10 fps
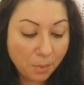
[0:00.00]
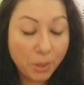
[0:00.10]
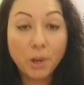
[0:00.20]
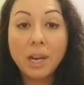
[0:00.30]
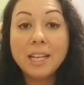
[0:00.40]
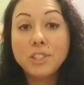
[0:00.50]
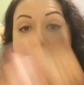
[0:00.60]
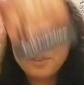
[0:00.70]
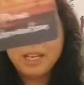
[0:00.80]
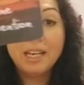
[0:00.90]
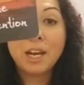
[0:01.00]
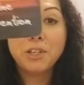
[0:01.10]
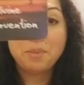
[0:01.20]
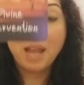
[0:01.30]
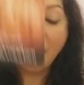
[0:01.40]
they're intervening on
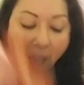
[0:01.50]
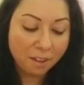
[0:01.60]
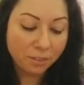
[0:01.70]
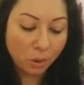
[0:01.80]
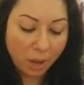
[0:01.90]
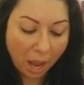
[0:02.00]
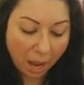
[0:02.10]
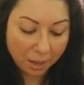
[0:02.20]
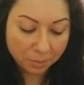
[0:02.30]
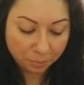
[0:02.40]
your behalf, okay?